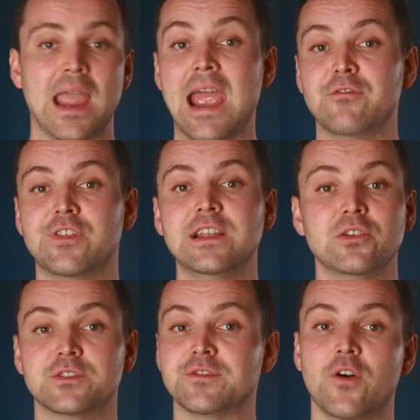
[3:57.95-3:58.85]
Everything
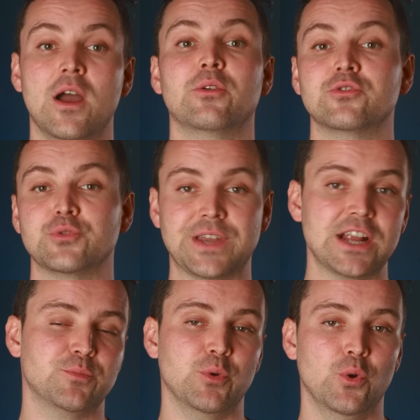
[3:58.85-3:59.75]
looks fine on your
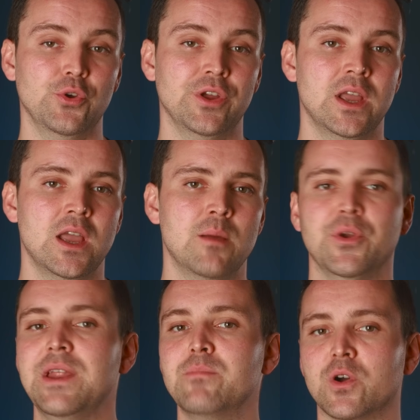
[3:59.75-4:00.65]
dashboard,
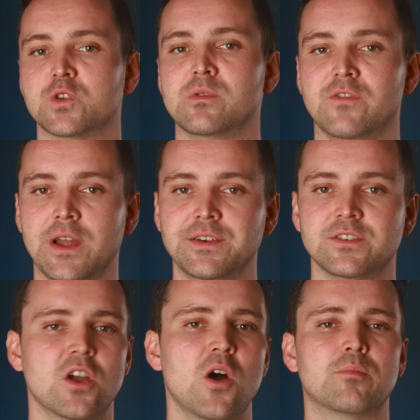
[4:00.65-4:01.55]
but inbox
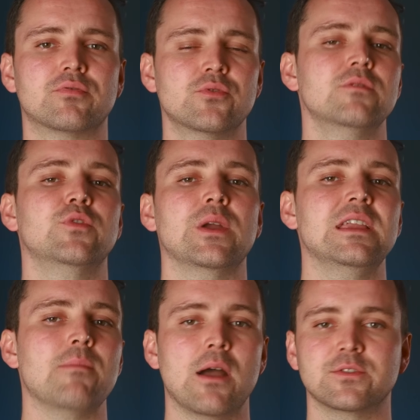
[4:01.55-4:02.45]
providers can't prove your
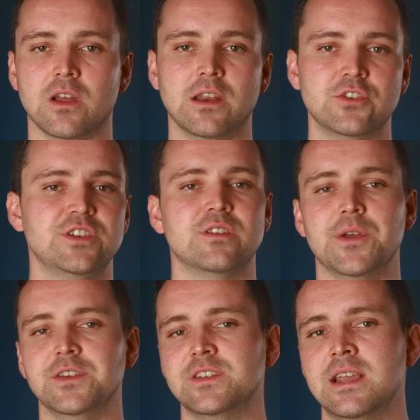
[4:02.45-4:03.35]
emails are
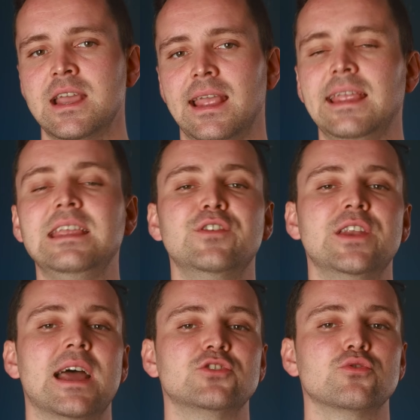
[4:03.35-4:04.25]
legitimate,
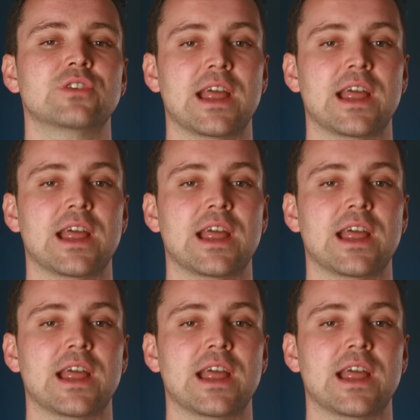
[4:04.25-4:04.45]
even as your